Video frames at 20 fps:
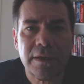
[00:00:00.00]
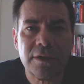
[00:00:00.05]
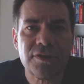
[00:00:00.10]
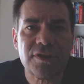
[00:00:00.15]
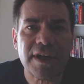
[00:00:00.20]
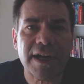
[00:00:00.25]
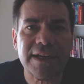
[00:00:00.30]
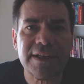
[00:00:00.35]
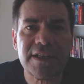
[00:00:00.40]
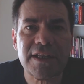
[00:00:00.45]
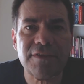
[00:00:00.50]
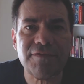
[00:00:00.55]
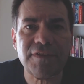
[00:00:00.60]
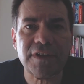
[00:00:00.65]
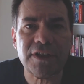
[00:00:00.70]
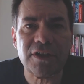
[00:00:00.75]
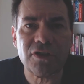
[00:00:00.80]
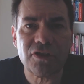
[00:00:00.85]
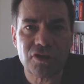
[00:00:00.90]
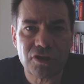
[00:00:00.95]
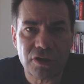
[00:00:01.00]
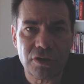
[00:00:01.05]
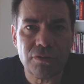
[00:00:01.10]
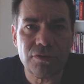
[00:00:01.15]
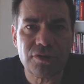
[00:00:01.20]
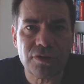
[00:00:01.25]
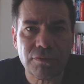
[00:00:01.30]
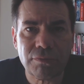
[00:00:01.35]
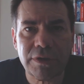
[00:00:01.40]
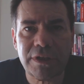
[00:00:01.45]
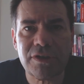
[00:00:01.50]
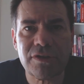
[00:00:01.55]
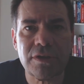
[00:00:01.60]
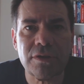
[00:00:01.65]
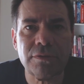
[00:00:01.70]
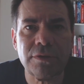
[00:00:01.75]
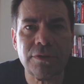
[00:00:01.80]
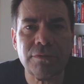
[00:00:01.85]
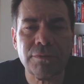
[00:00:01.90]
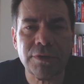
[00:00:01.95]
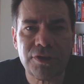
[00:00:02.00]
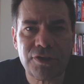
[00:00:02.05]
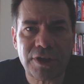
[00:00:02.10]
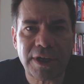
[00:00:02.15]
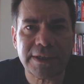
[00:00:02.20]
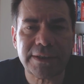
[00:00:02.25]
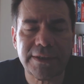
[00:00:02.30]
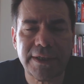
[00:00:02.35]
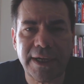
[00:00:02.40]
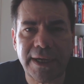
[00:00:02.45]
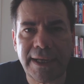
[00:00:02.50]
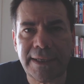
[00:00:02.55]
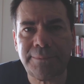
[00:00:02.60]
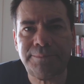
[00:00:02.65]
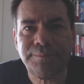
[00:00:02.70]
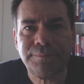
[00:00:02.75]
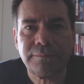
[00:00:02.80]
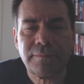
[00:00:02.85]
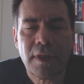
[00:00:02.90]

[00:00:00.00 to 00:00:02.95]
a scientific excuse, a reason to reject God.